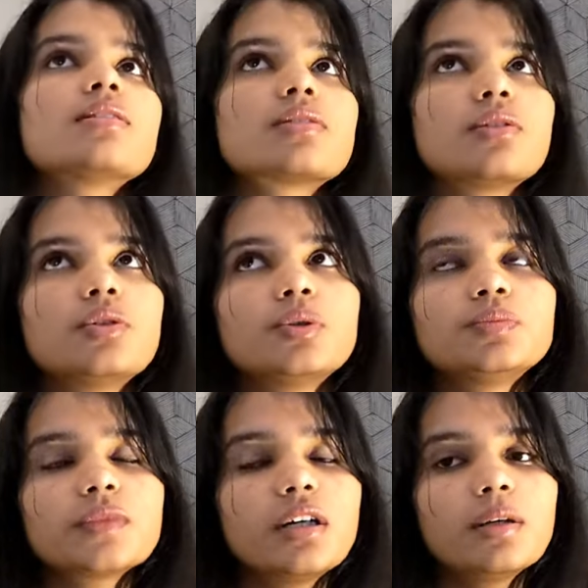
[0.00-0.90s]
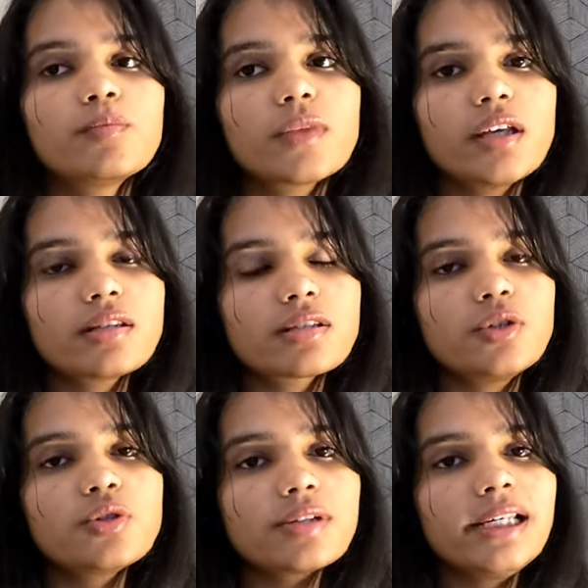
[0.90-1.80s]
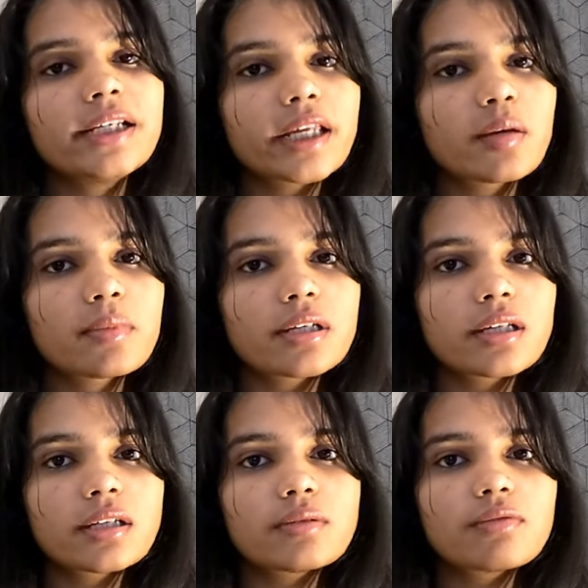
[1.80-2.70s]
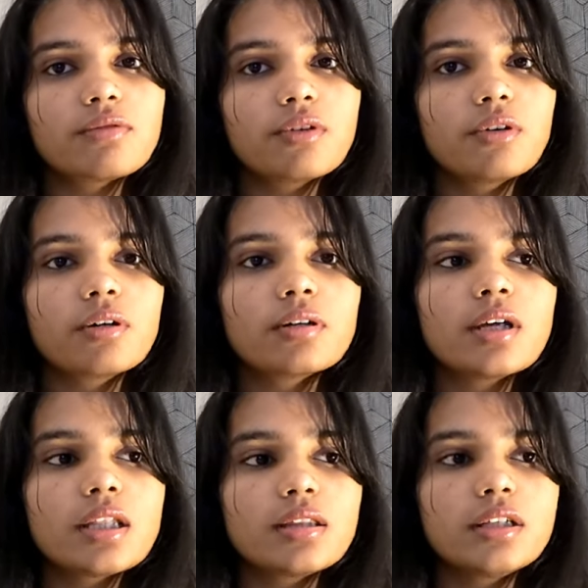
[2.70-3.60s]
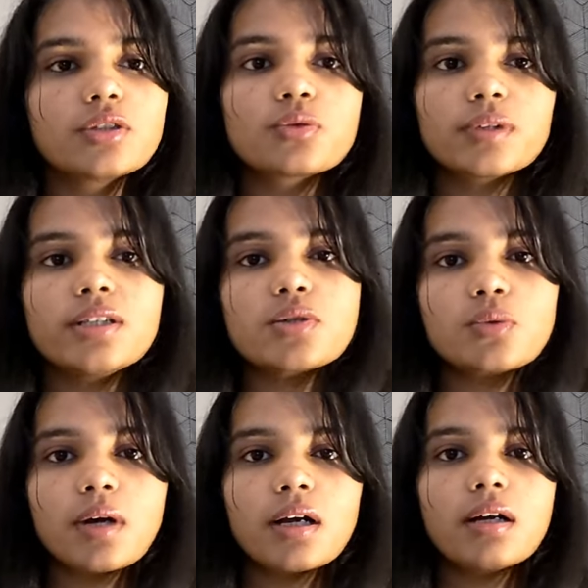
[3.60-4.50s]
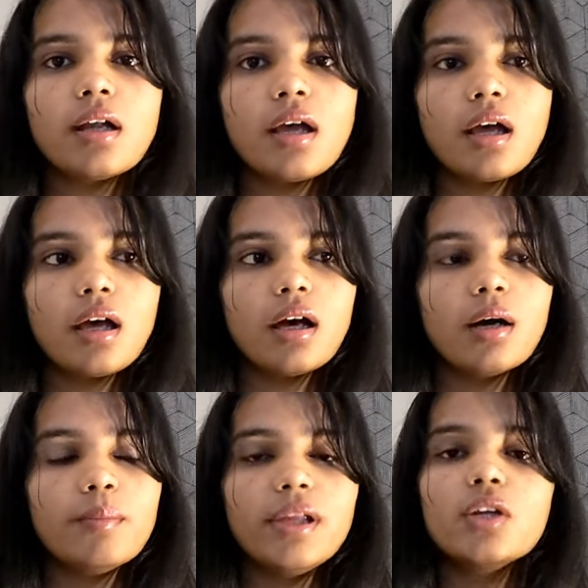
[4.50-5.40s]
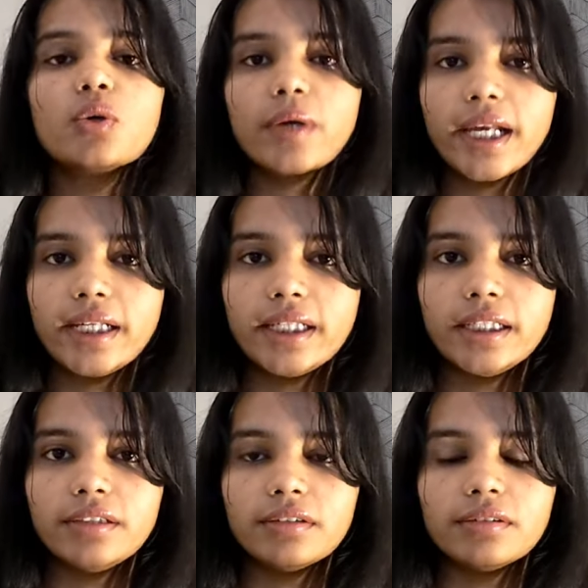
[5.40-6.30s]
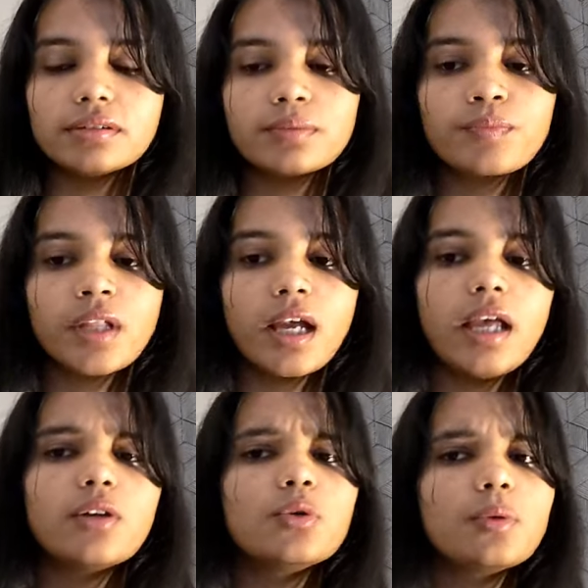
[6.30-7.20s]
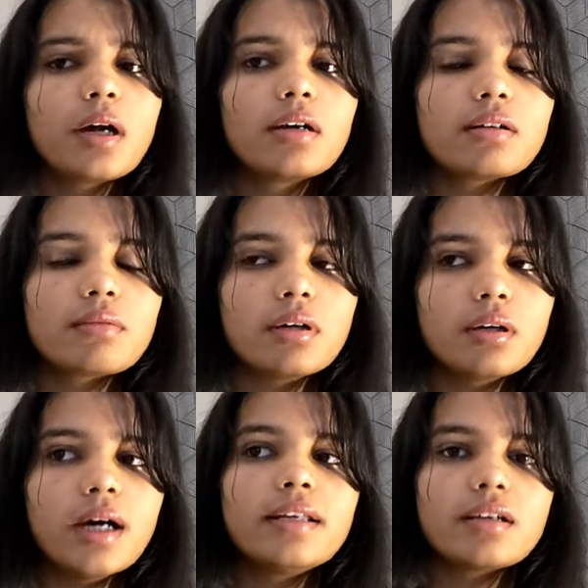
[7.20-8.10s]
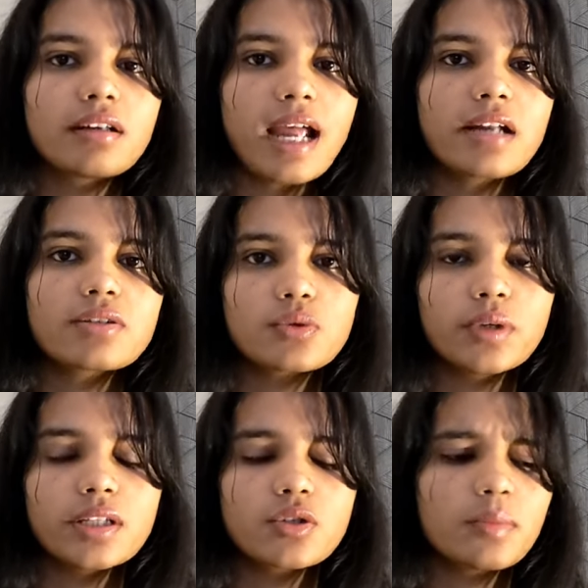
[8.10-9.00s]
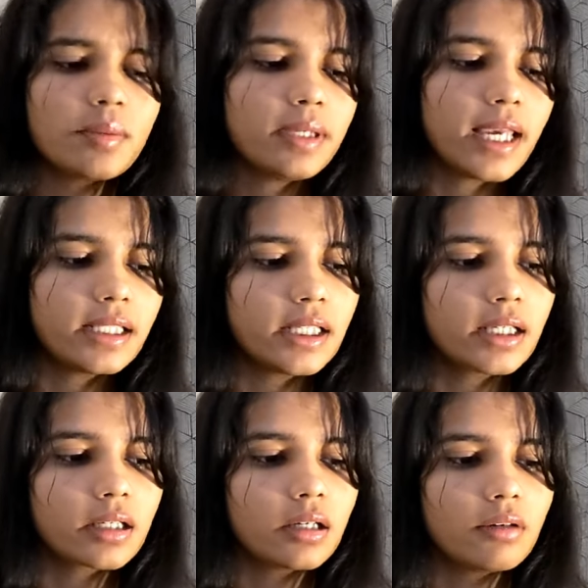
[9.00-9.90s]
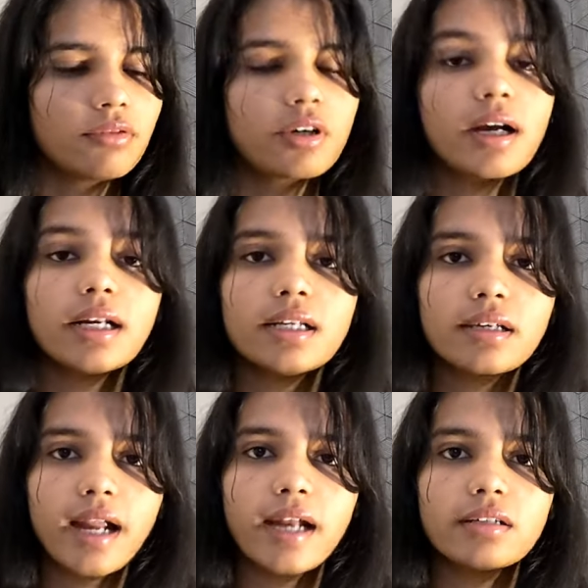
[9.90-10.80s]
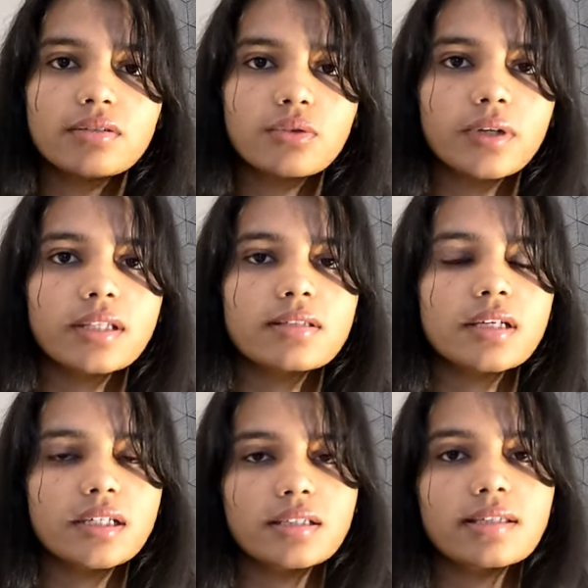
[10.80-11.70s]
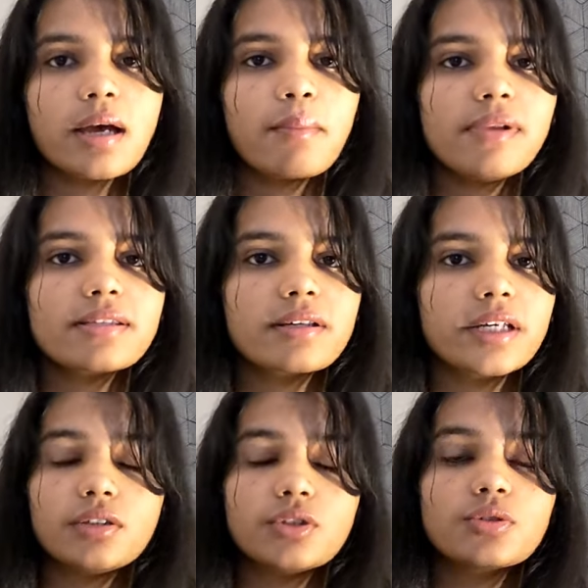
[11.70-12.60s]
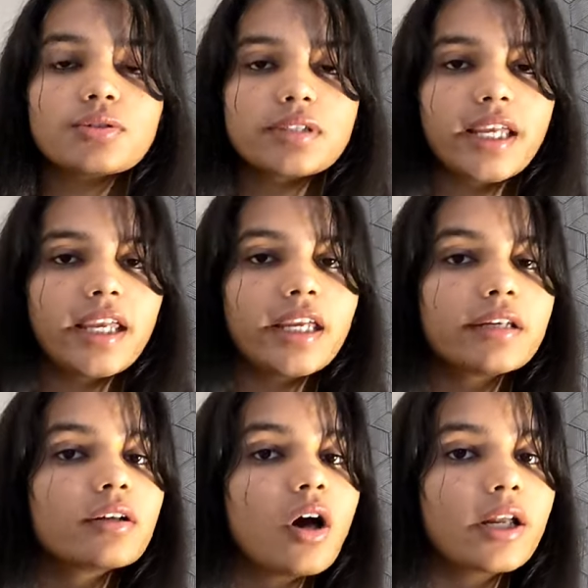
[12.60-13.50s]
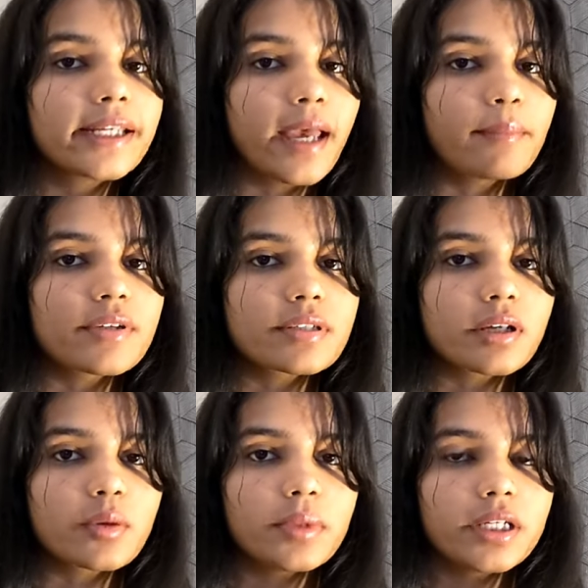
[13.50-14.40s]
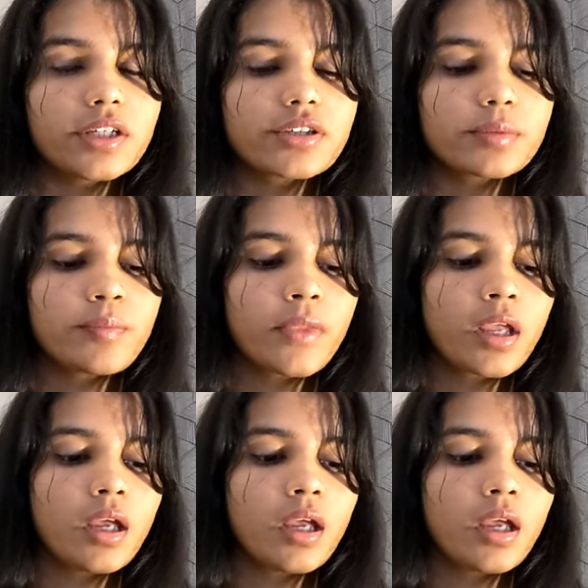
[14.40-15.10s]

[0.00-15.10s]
so um, it's usually recommended for the students who are uh, below 18 years and who are uh, undergrad students so maybe i think uh, for undergrad students it is compulsory to stay in on-campus accommodation